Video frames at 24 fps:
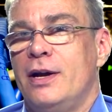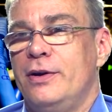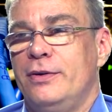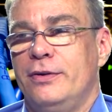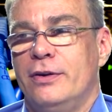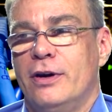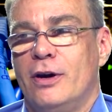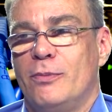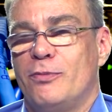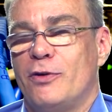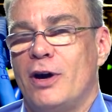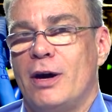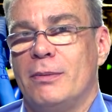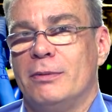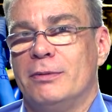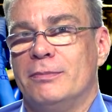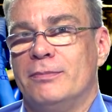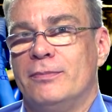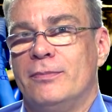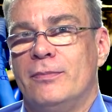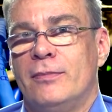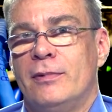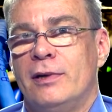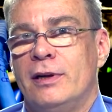No
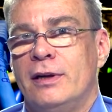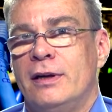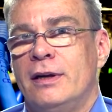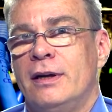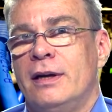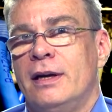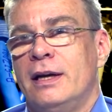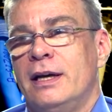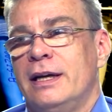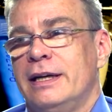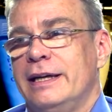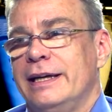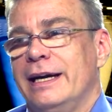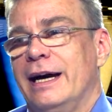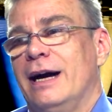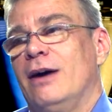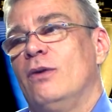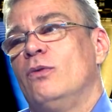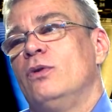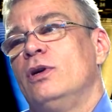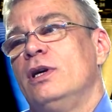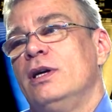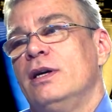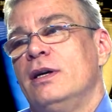problem.
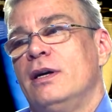Now,